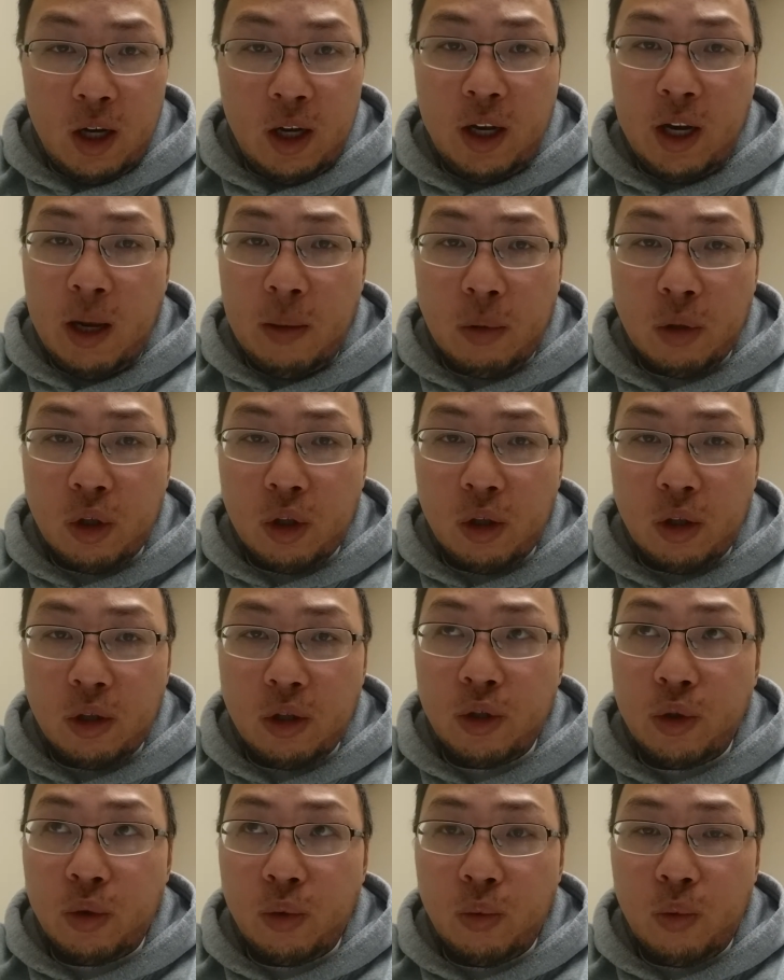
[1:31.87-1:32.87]
enabled her
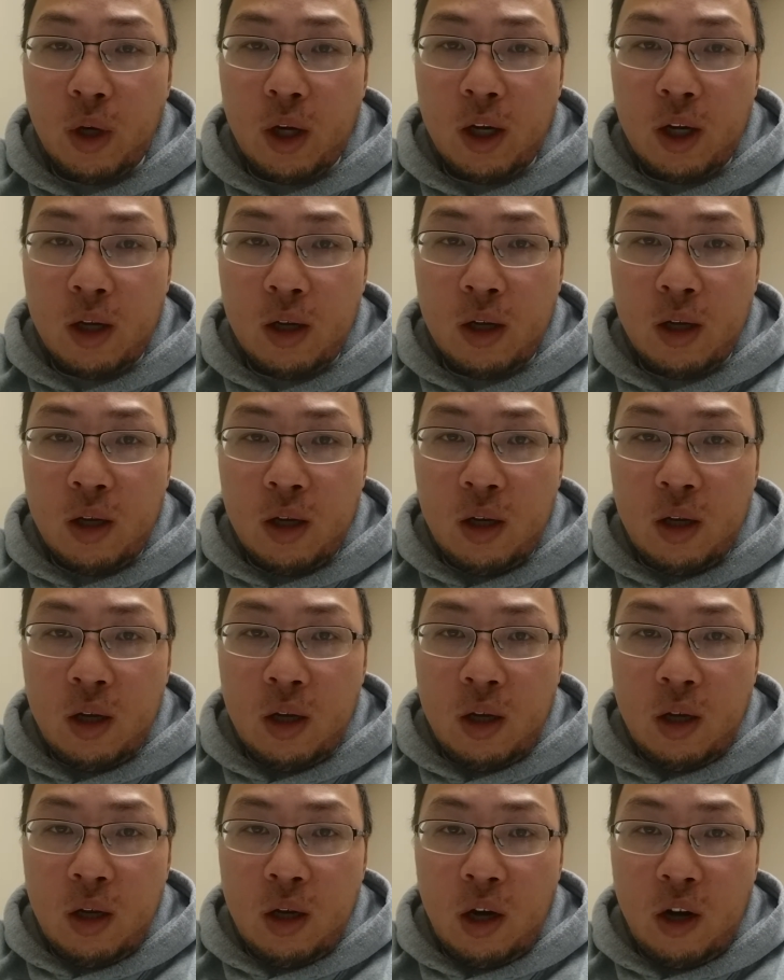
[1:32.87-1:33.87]
to
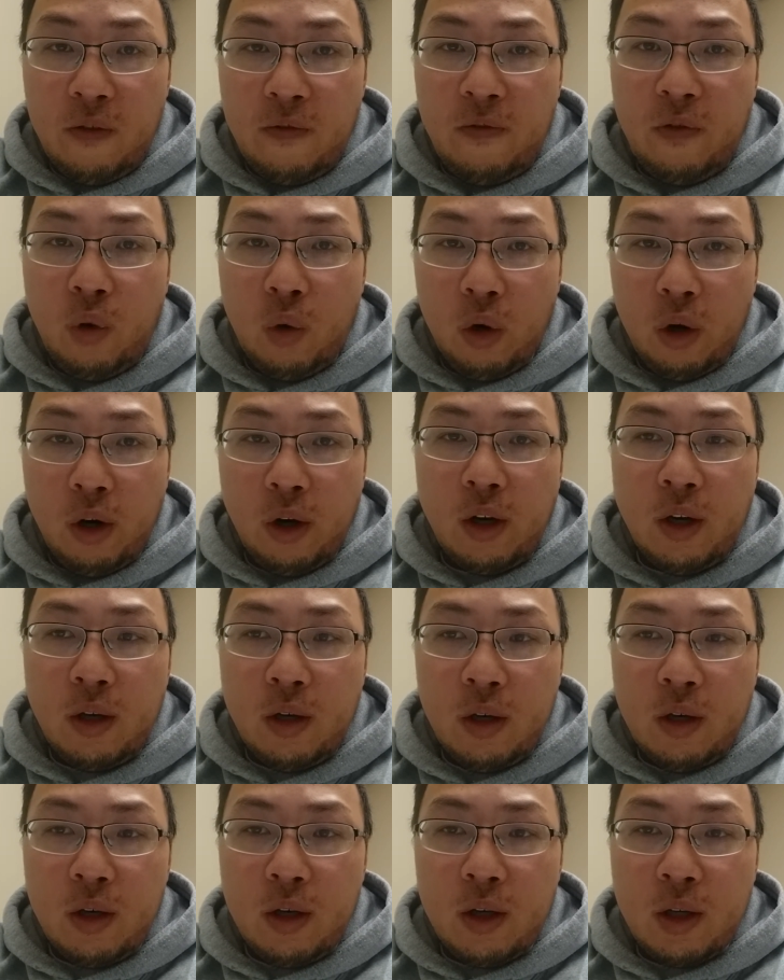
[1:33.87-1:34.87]

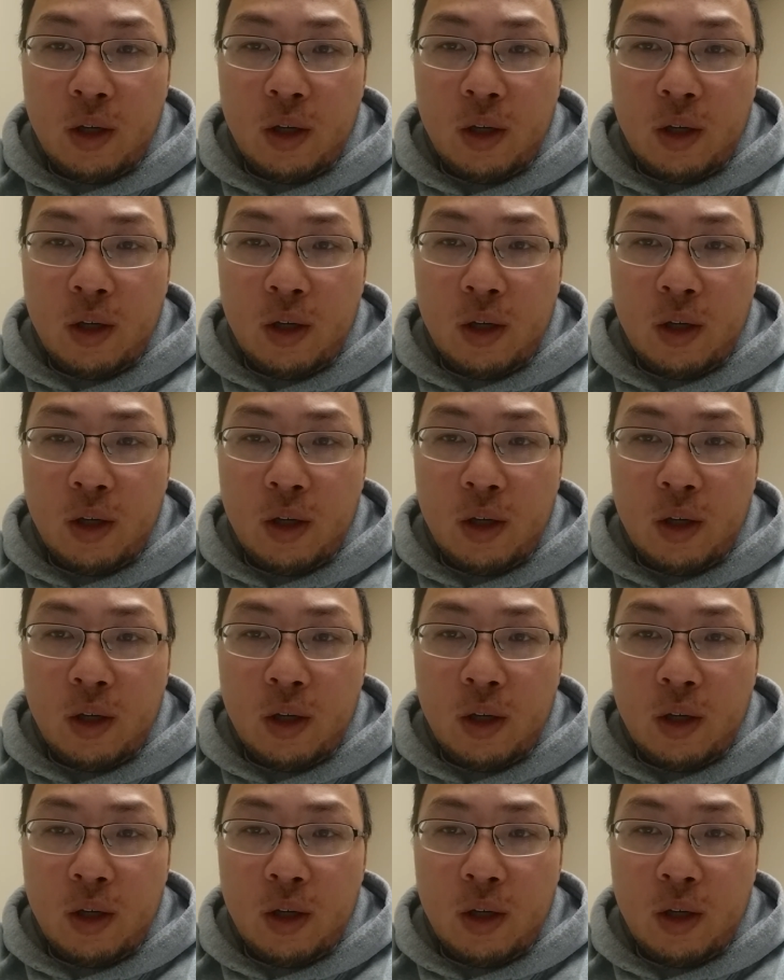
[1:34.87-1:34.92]
afford